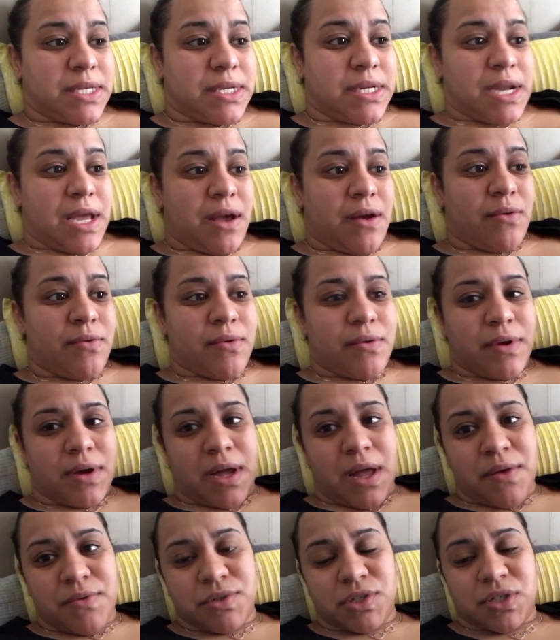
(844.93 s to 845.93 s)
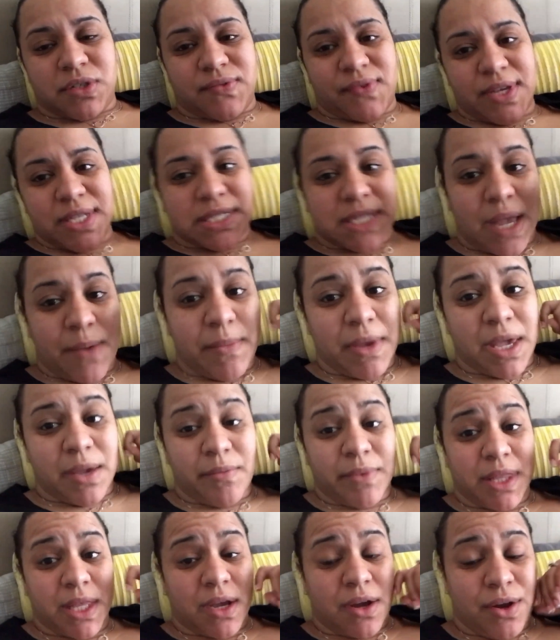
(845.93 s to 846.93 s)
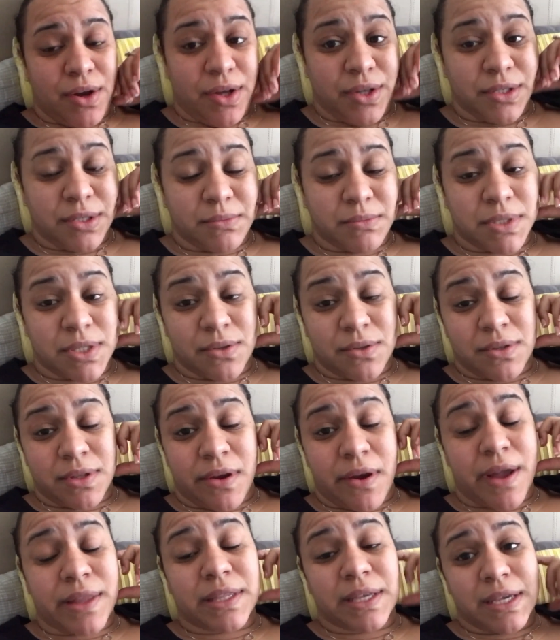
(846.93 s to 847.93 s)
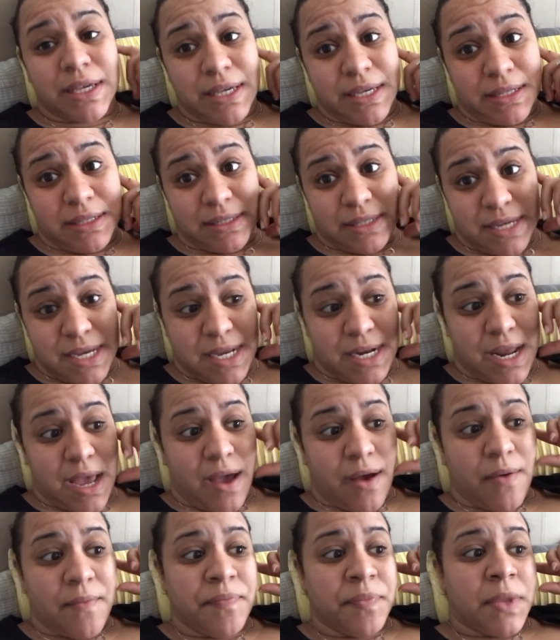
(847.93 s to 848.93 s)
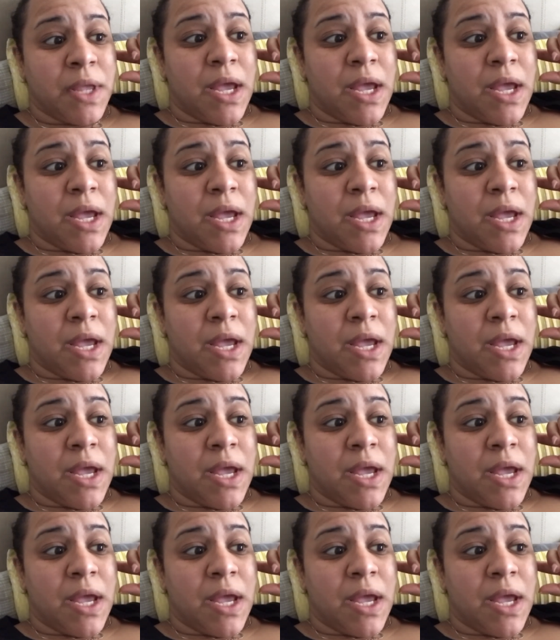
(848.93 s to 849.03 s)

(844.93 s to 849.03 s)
and now I was just FaceTiming him and they called him. So they're at the ENT now.